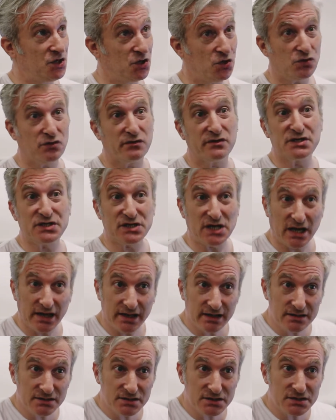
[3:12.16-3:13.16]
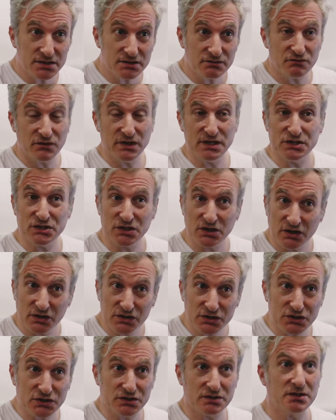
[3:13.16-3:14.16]
neuroscience
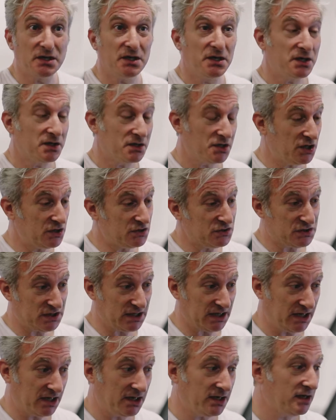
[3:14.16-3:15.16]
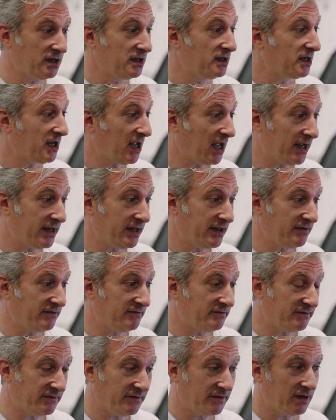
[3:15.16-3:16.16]
research using kind
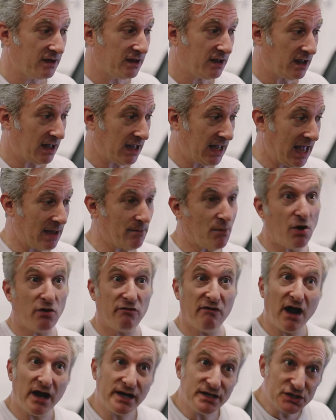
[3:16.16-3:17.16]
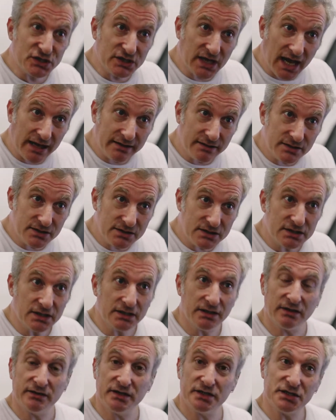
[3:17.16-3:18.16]
of MRI scanners
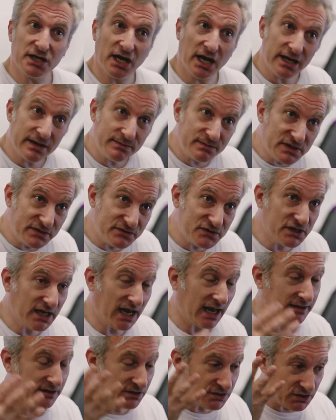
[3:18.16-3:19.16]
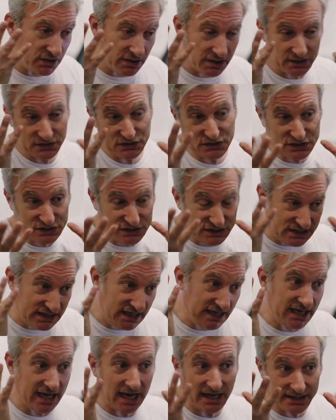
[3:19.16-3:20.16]
and other types of scanners that can
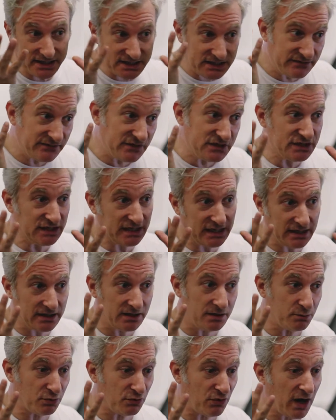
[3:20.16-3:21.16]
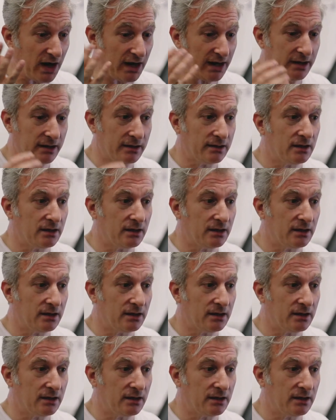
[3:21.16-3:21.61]
see activity in the brain